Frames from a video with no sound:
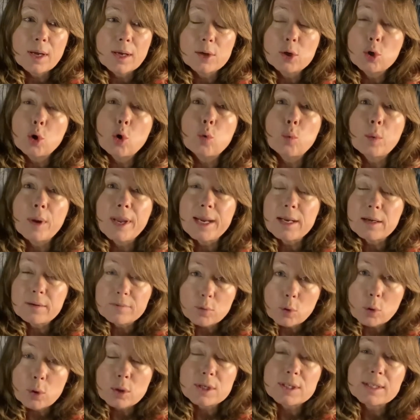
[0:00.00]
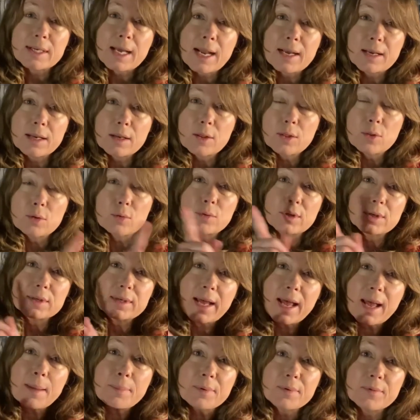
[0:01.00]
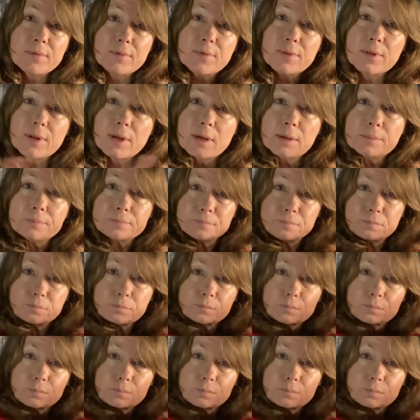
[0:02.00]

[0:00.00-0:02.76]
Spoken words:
No rain, of course, got in through the top of the